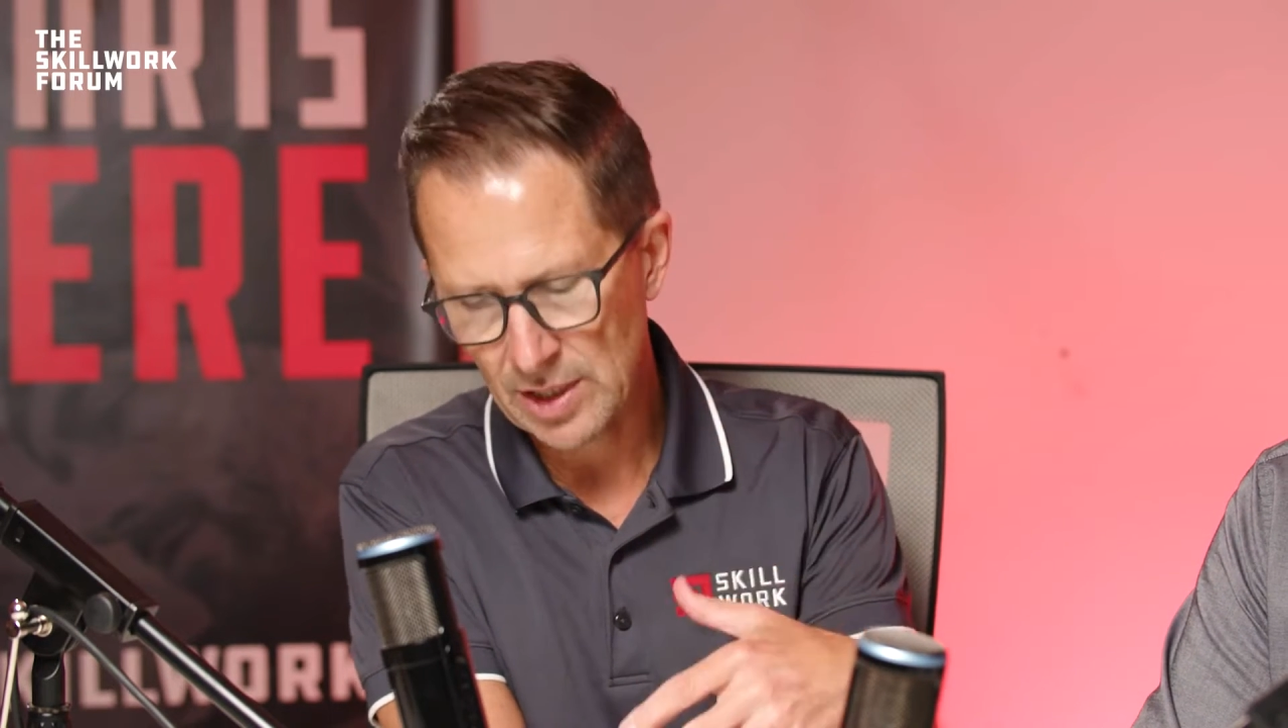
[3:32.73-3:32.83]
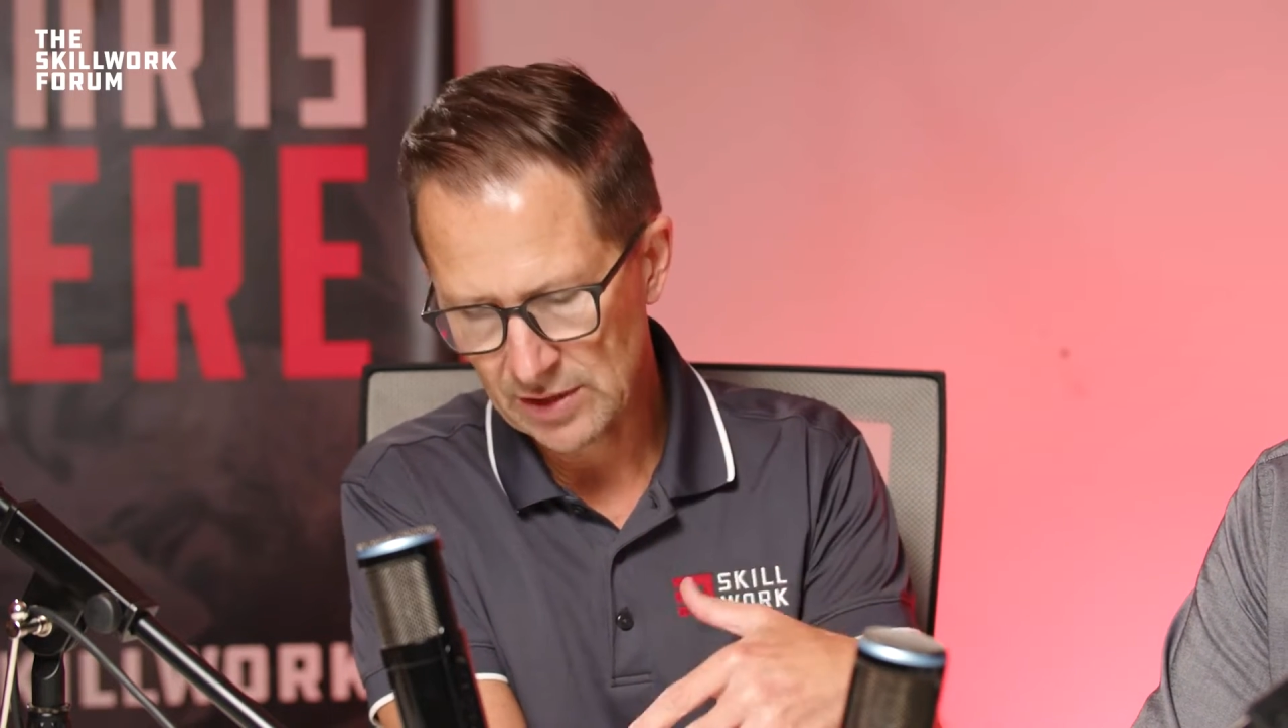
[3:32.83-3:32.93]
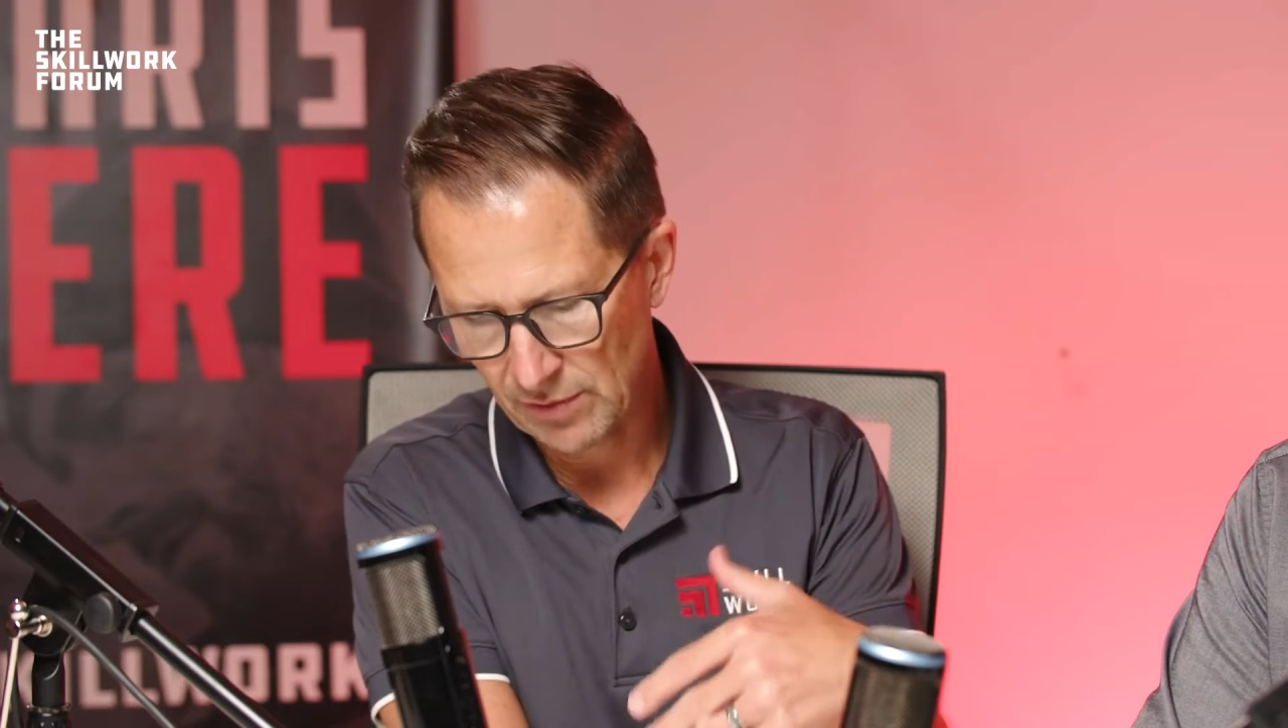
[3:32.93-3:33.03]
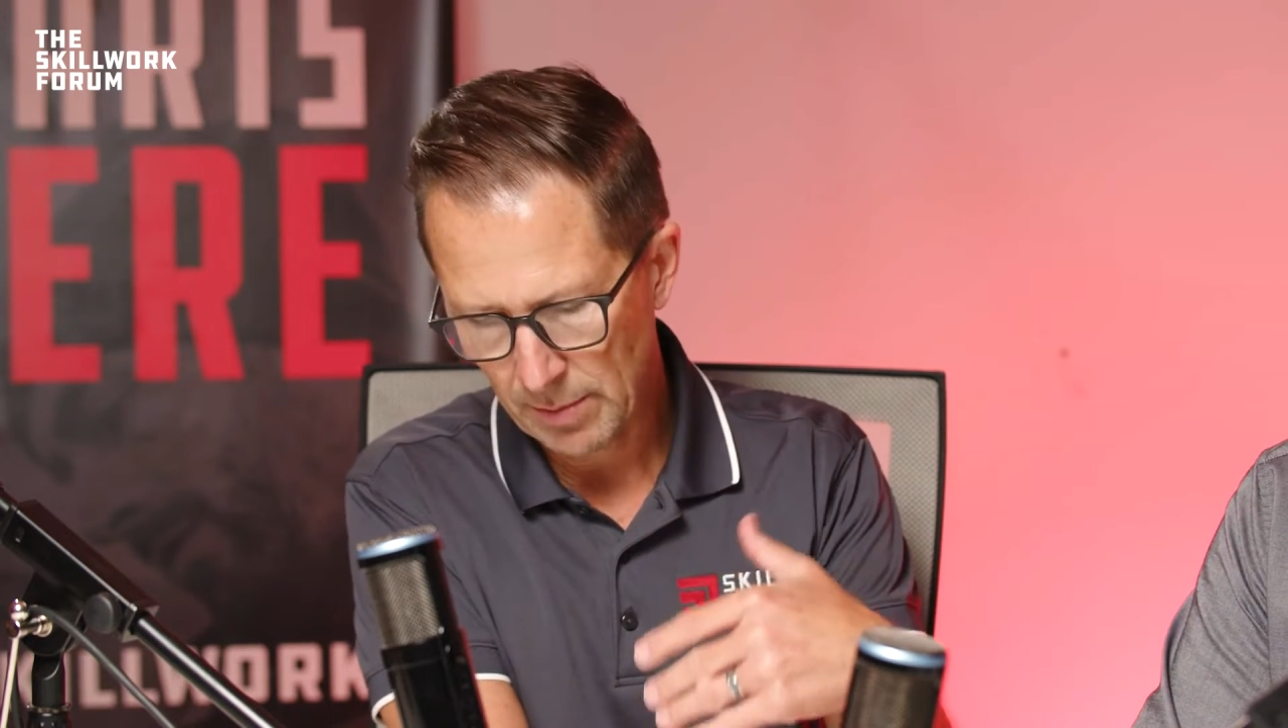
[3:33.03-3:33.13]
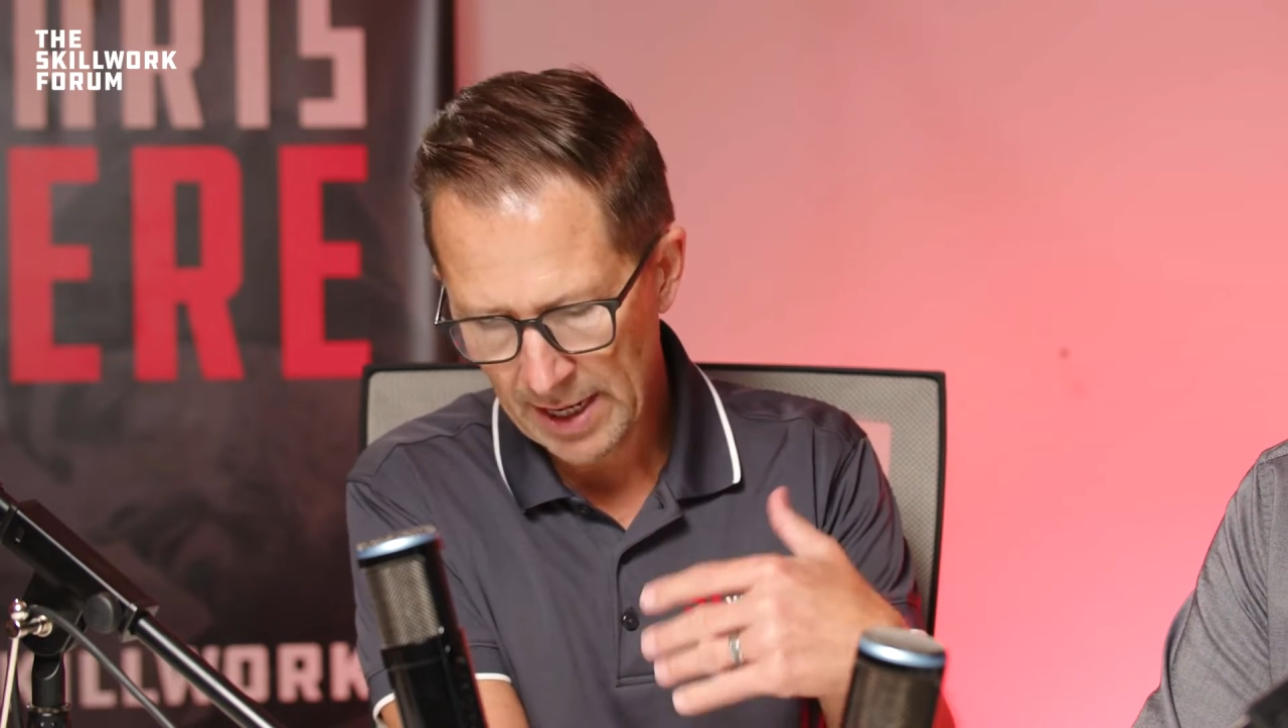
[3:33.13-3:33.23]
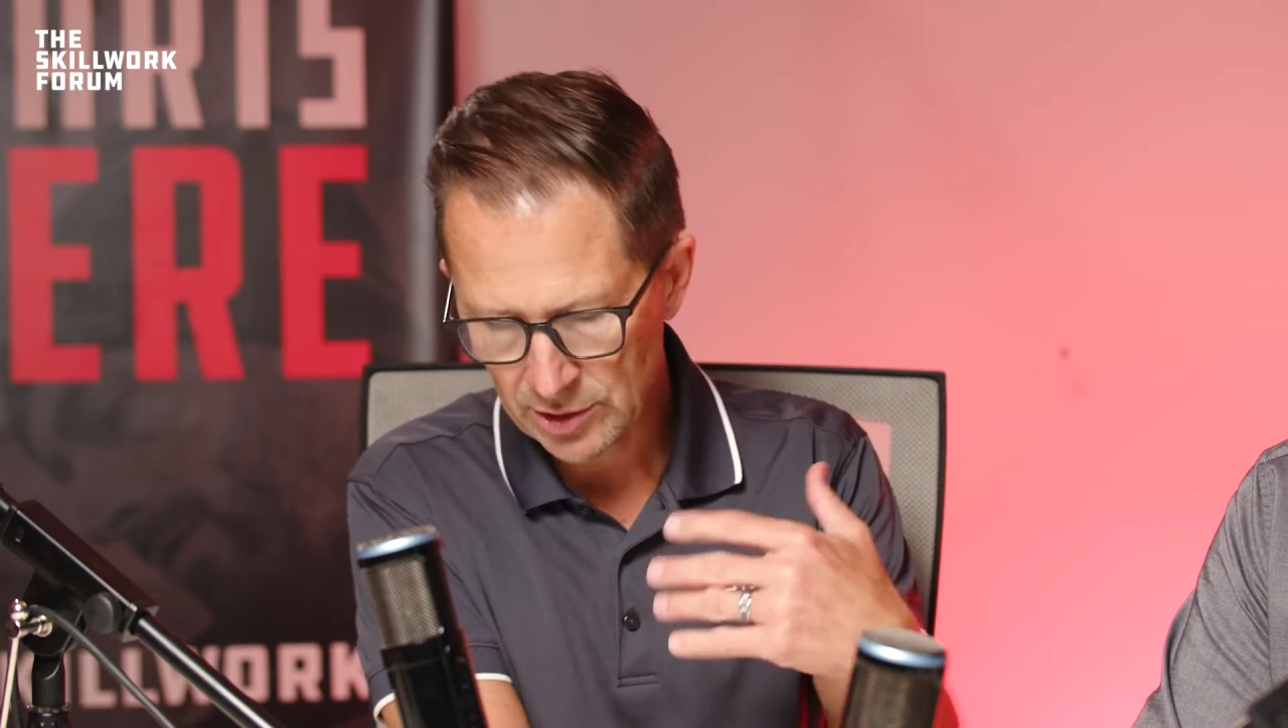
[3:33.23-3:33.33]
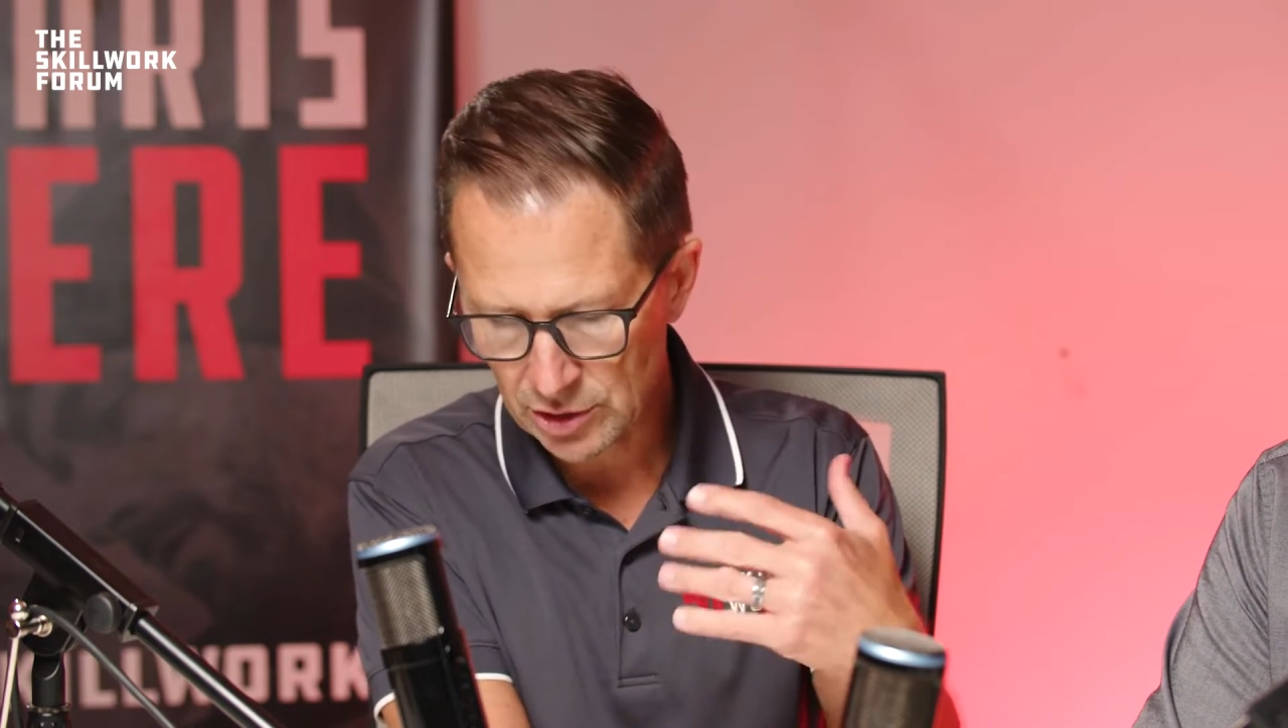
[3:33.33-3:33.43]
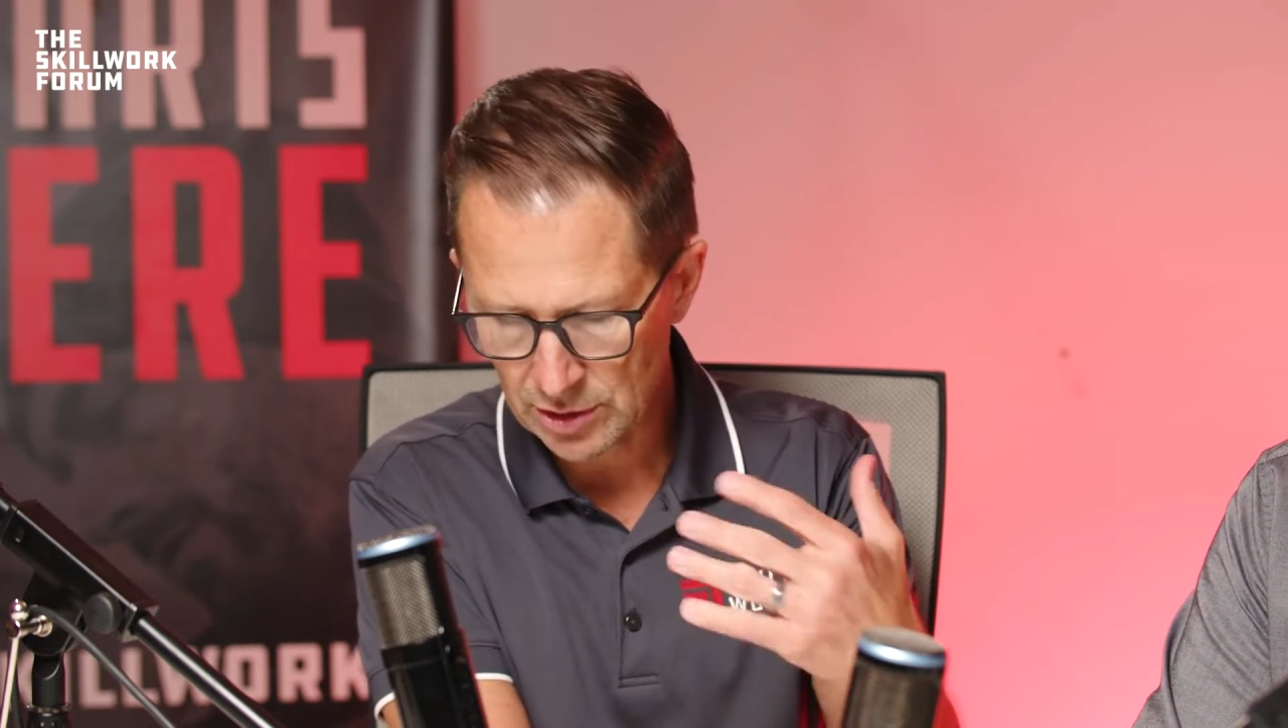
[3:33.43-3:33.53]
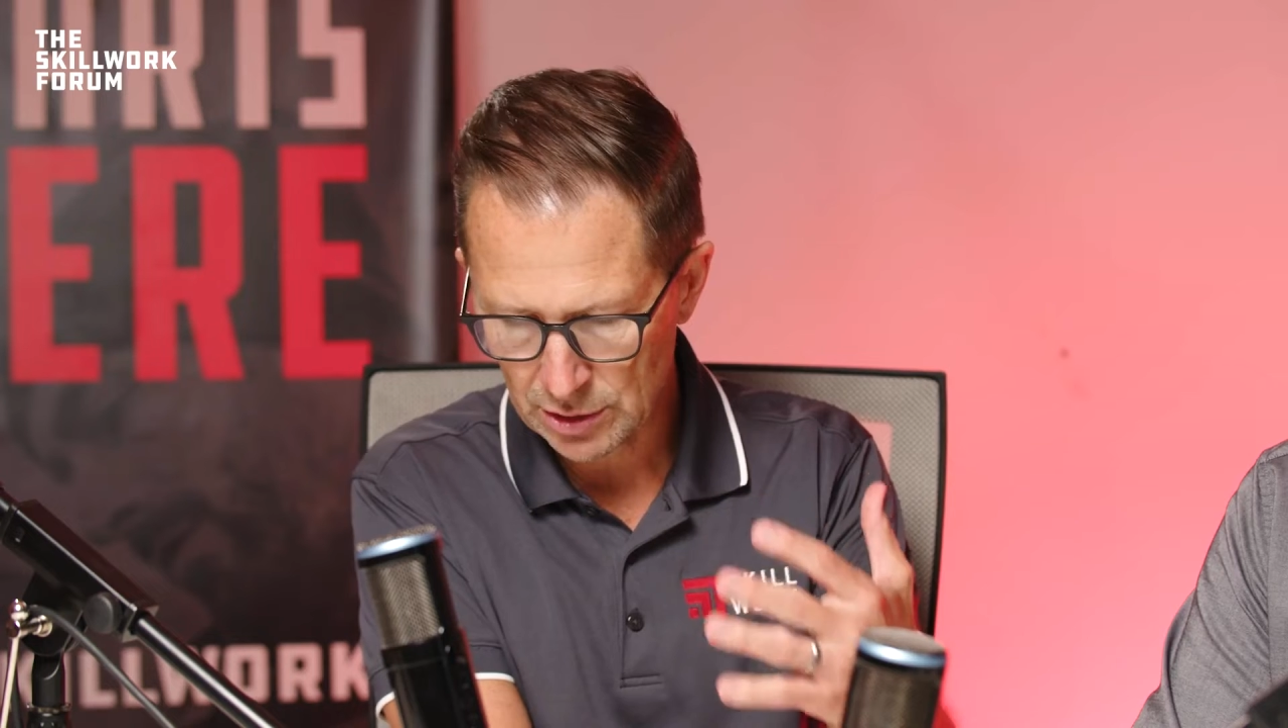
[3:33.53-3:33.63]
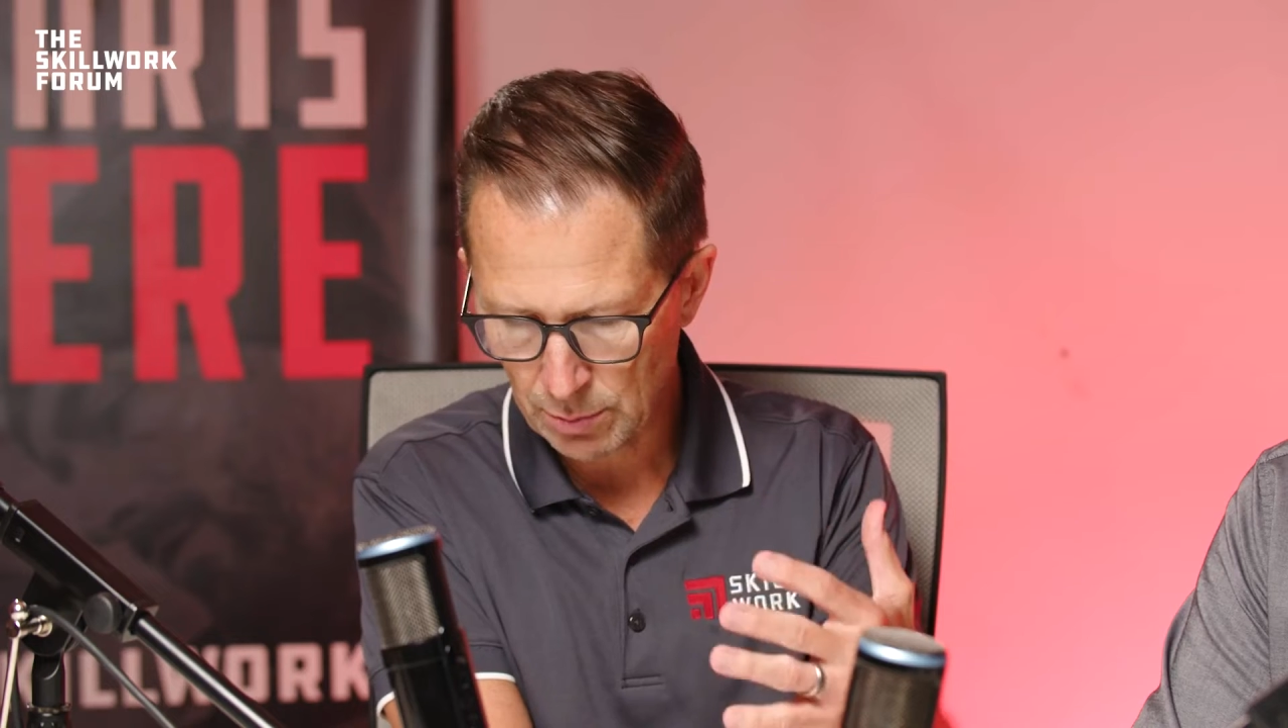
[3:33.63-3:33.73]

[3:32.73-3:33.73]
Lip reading: transformation,